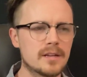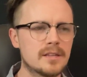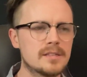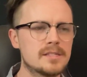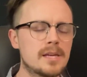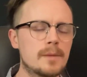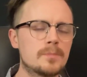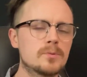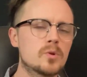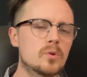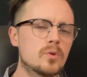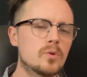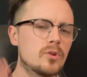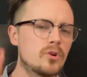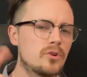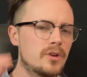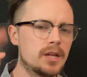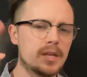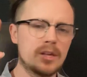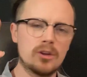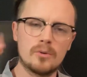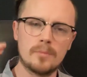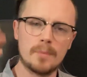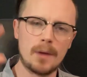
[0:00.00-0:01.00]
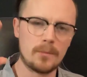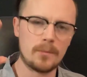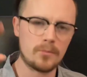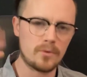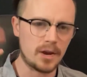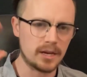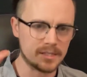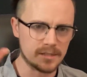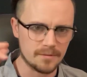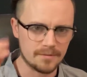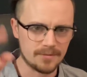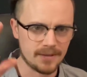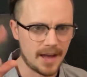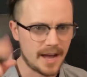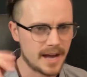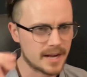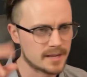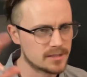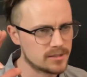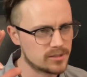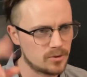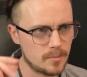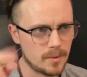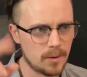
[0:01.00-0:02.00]
Conceptual learning, you're memorizing
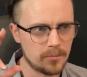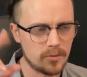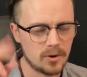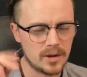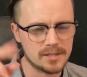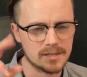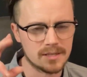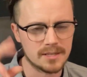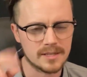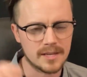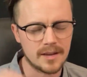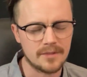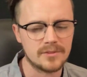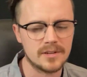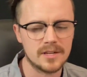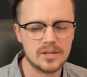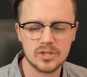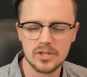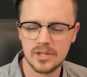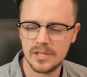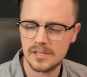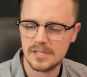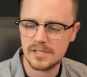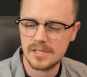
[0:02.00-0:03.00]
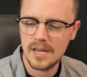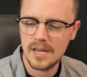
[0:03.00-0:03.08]
facts, you're memorizing definitions,